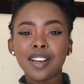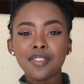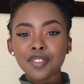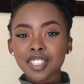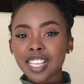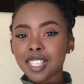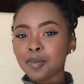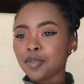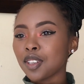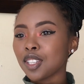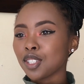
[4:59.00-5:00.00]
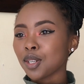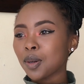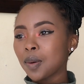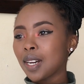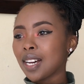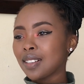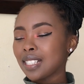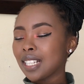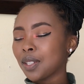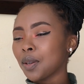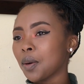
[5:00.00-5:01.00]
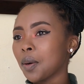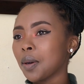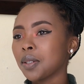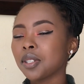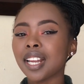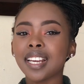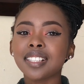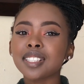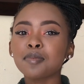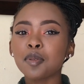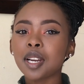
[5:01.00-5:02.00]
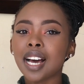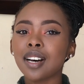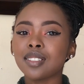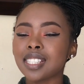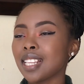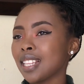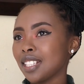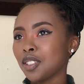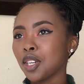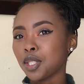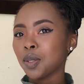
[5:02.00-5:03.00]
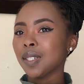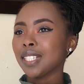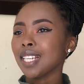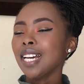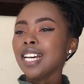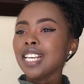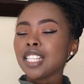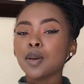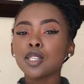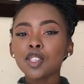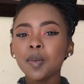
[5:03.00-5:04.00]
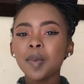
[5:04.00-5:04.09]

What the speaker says: few days before the show, I was like, yo, should I just pull out and not do it? There were so